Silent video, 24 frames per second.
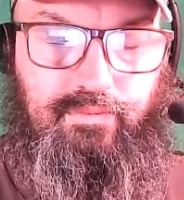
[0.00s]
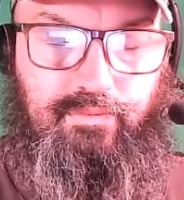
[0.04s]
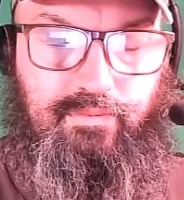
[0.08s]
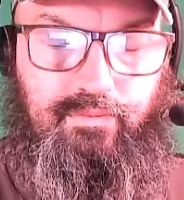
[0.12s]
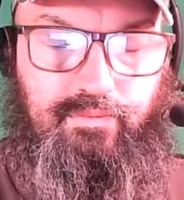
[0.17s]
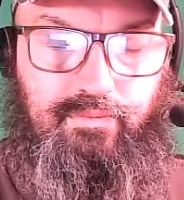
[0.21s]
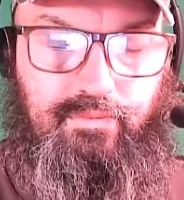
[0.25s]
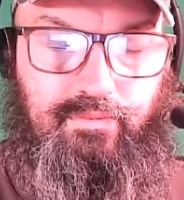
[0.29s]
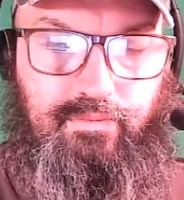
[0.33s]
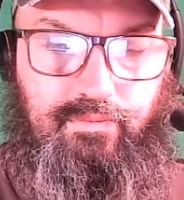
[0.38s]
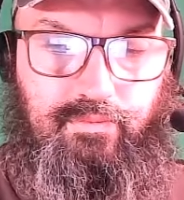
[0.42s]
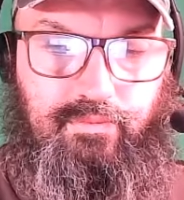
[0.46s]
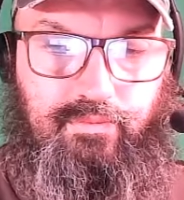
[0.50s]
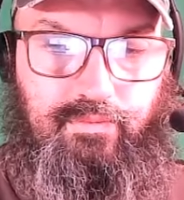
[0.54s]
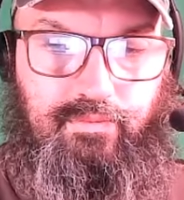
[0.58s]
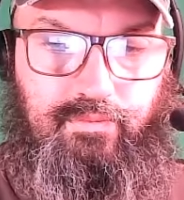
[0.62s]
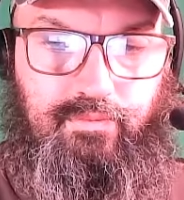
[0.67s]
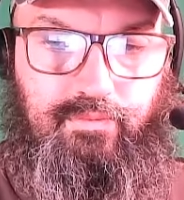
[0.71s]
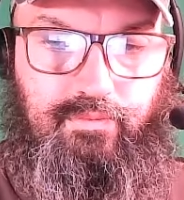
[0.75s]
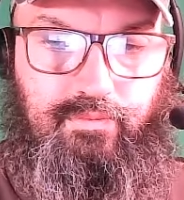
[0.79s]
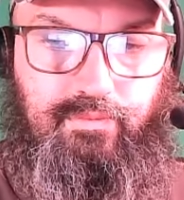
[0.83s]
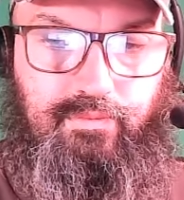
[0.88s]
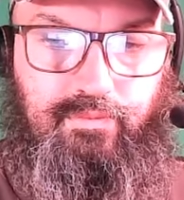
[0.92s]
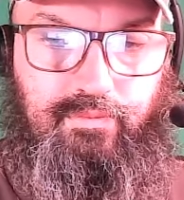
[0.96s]

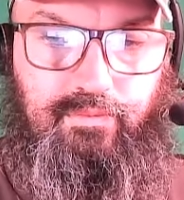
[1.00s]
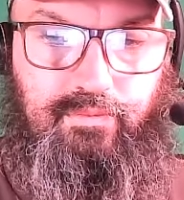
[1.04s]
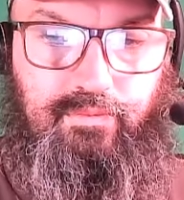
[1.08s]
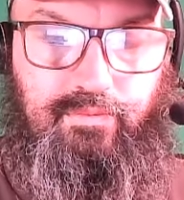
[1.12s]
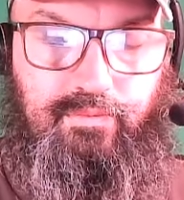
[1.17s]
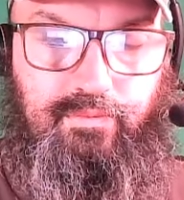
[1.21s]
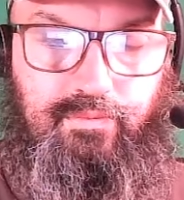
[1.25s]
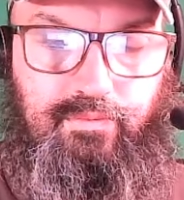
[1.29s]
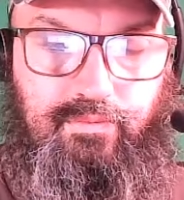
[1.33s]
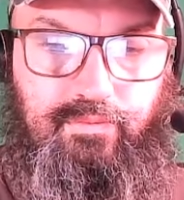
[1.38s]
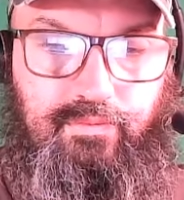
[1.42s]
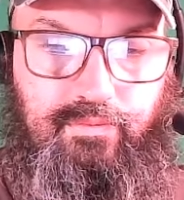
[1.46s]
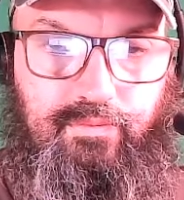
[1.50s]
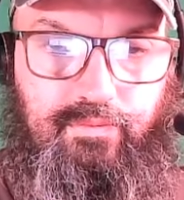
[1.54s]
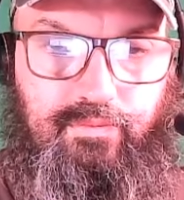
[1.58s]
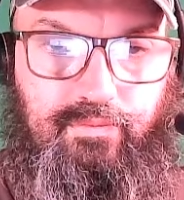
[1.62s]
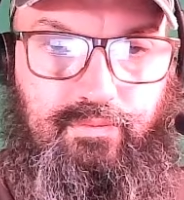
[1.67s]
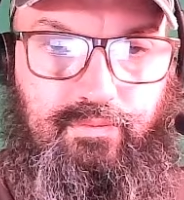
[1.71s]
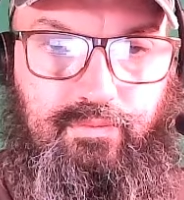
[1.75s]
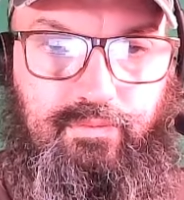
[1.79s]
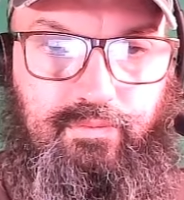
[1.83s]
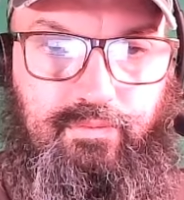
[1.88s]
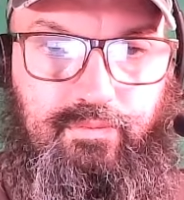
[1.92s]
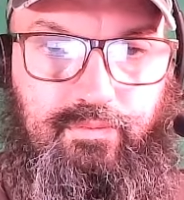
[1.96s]

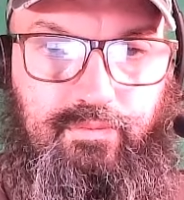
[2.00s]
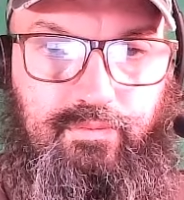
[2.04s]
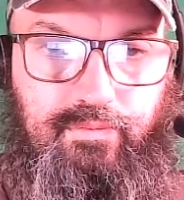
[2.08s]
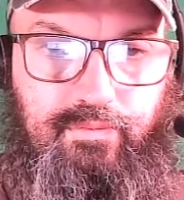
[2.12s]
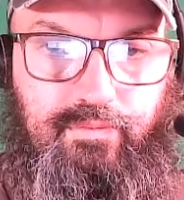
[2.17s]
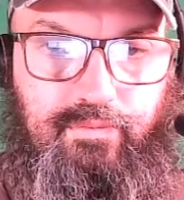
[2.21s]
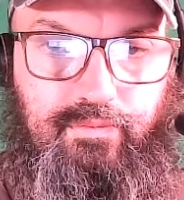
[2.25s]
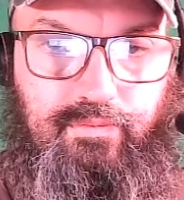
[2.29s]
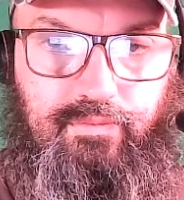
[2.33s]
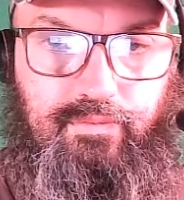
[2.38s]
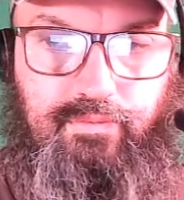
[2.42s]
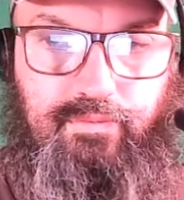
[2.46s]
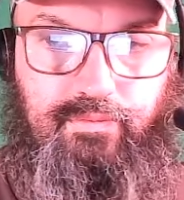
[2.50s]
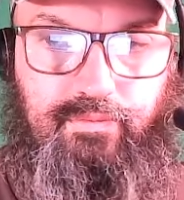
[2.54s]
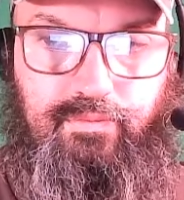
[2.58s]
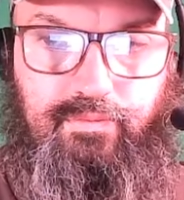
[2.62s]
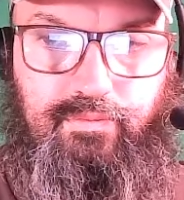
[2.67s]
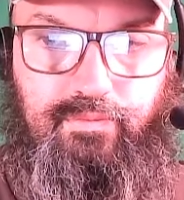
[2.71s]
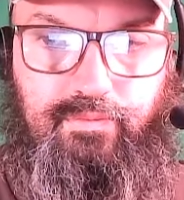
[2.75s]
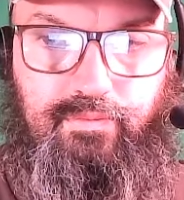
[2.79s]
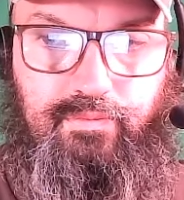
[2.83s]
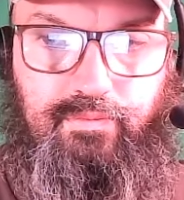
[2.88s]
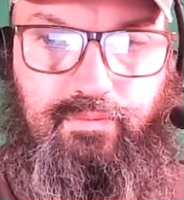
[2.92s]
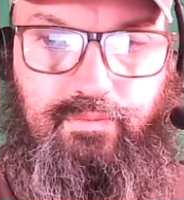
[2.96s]

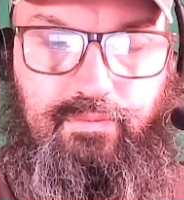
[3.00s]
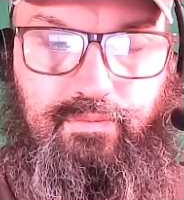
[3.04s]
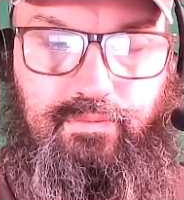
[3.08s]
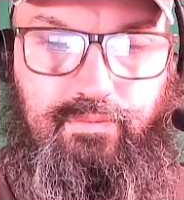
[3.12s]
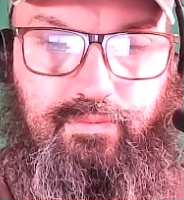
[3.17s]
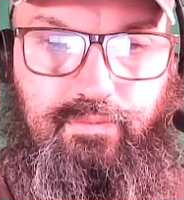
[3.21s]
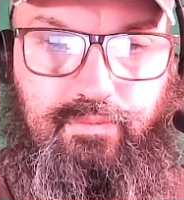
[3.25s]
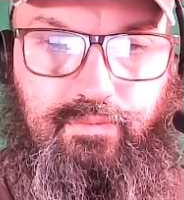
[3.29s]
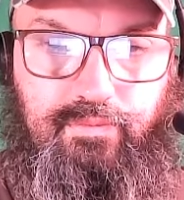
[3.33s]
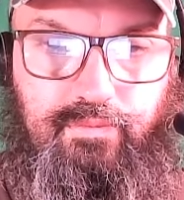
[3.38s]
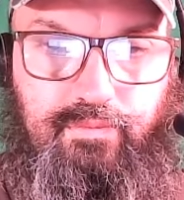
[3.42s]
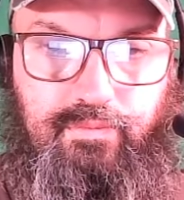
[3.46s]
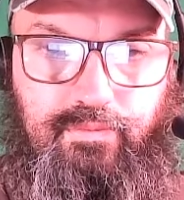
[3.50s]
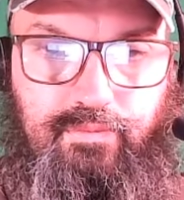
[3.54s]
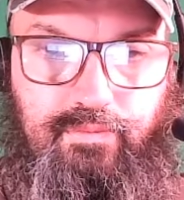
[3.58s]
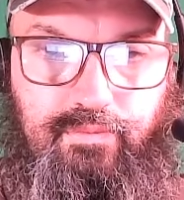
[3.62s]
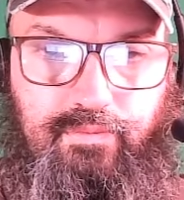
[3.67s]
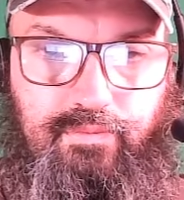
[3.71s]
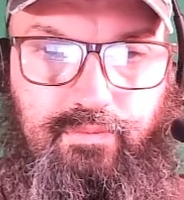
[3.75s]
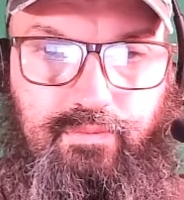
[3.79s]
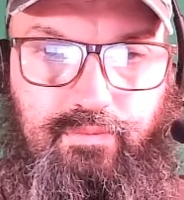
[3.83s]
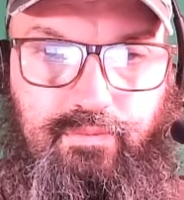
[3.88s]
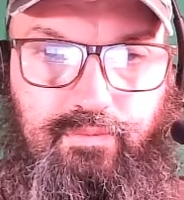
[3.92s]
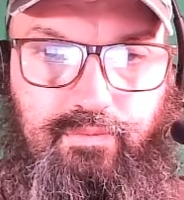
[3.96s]

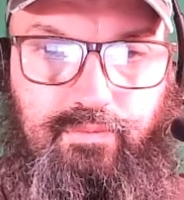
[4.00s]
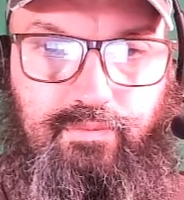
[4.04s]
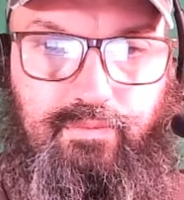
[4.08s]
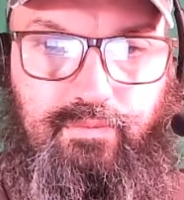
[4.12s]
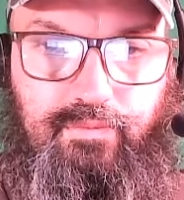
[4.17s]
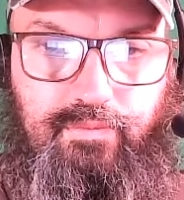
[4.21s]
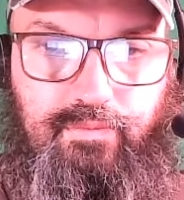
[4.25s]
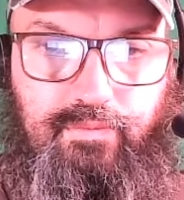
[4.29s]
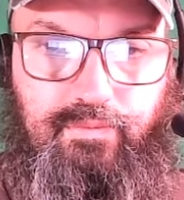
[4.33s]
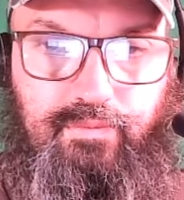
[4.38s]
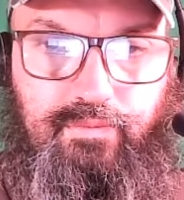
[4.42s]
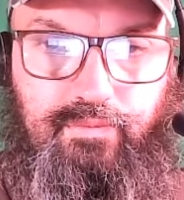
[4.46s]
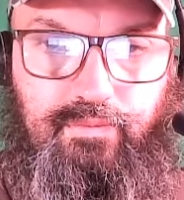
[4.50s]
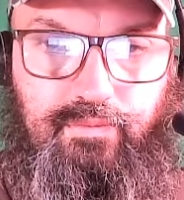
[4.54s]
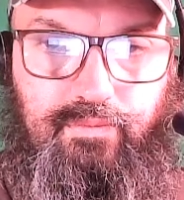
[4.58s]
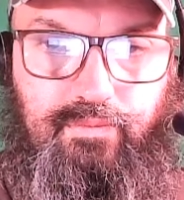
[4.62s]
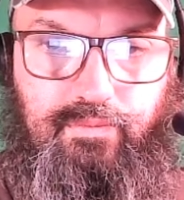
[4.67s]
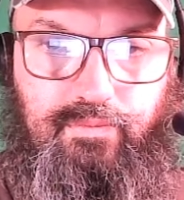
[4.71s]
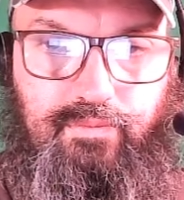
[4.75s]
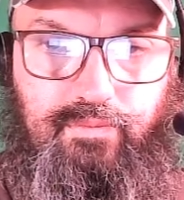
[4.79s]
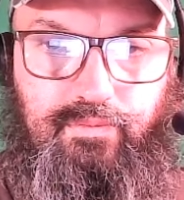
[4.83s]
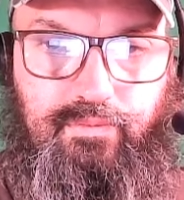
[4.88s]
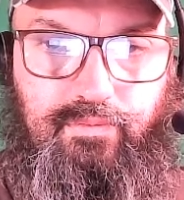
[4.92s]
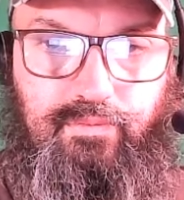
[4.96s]

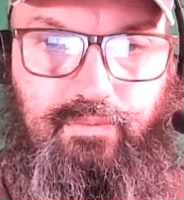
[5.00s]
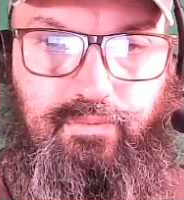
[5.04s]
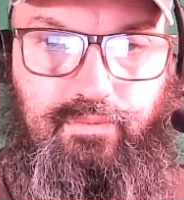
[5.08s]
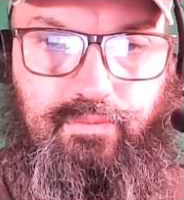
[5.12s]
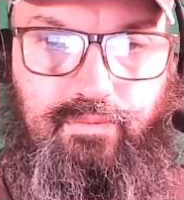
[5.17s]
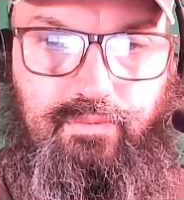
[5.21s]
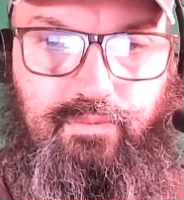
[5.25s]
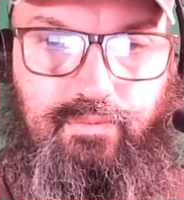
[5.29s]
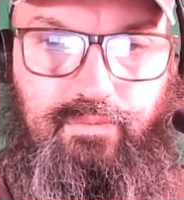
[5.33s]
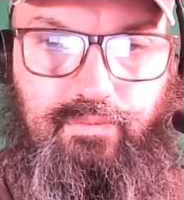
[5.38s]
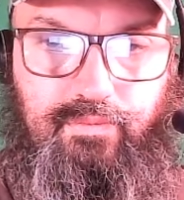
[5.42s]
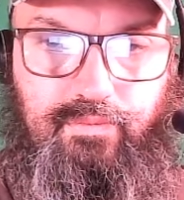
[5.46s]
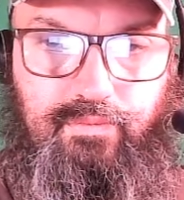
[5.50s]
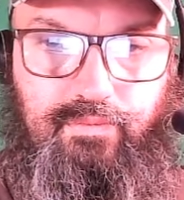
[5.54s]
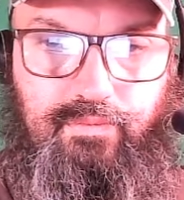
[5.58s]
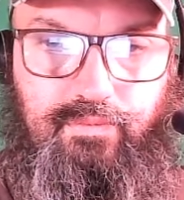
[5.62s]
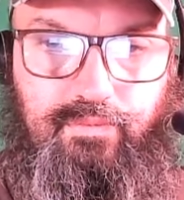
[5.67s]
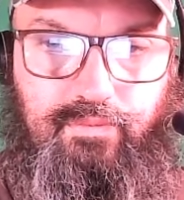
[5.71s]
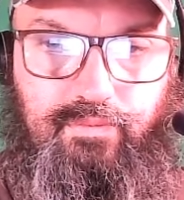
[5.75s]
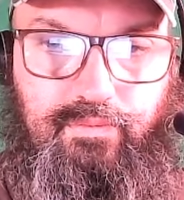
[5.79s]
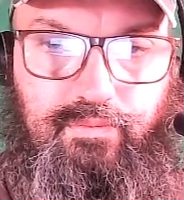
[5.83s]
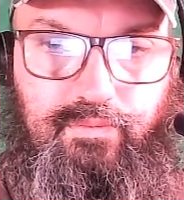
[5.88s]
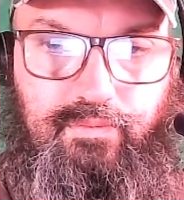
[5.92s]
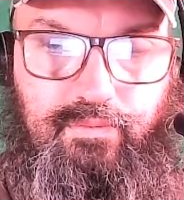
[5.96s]

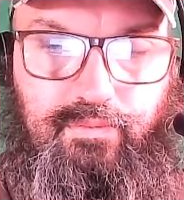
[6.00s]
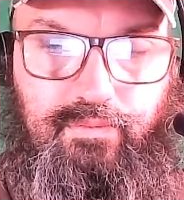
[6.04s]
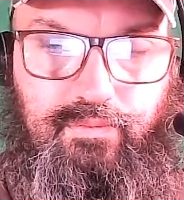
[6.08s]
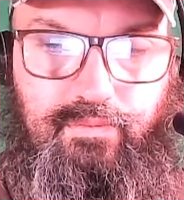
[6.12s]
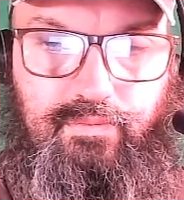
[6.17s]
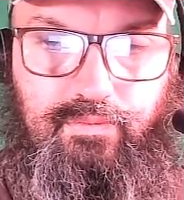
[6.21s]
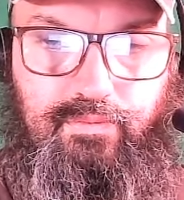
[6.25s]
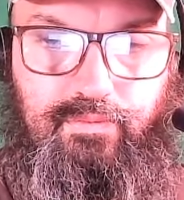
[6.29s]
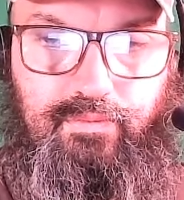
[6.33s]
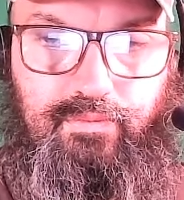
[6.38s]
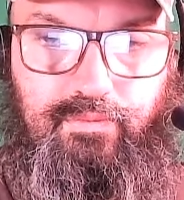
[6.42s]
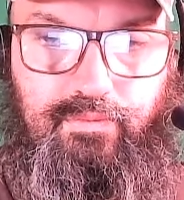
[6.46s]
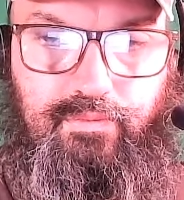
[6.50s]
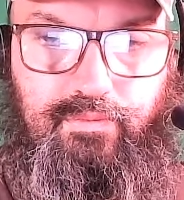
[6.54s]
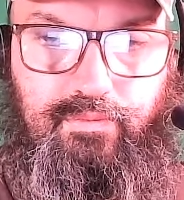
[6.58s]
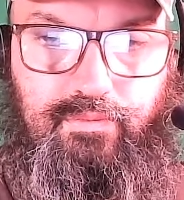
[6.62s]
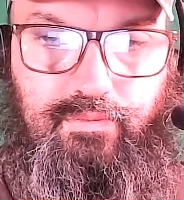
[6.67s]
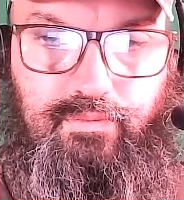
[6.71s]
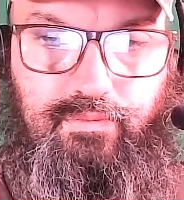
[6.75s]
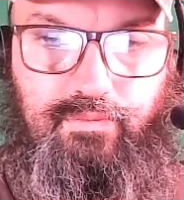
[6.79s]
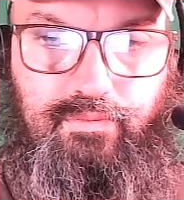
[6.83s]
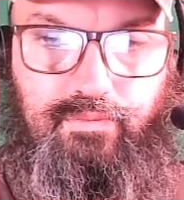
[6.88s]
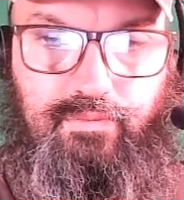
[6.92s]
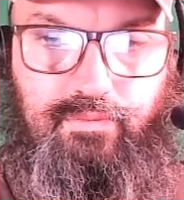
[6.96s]

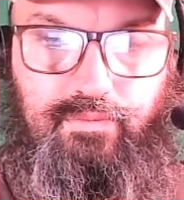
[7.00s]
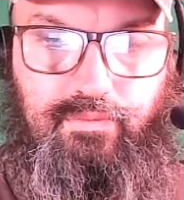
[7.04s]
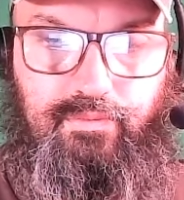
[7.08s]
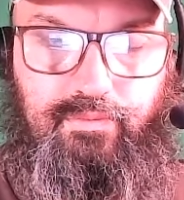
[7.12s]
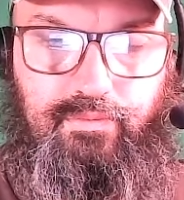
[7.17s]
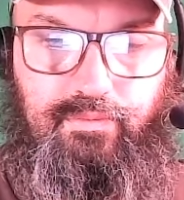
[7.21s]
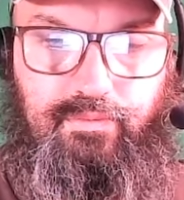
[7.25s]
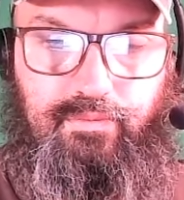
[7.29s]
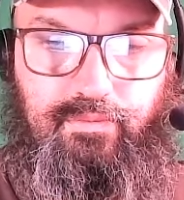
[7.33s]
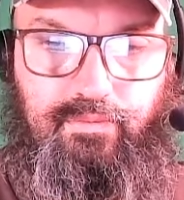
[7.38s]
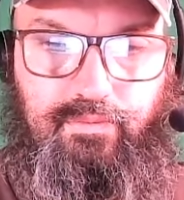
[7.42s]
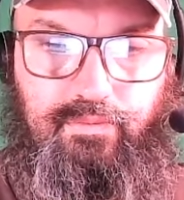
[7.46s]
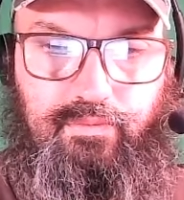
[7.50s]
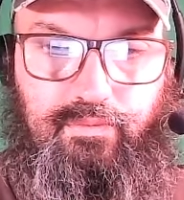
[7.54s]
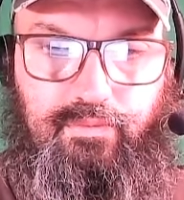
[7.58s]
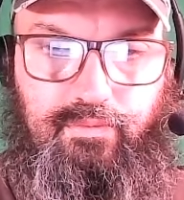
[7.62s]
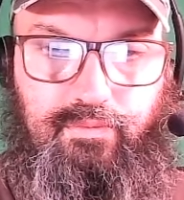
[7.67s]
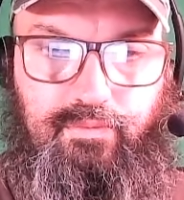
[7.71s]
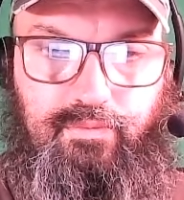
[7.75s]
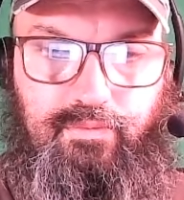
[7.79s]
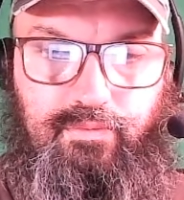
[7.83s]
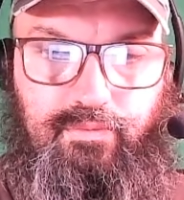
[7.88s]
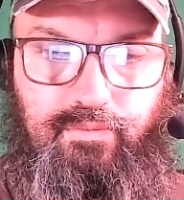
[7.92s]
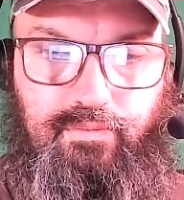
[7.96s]
[no speech]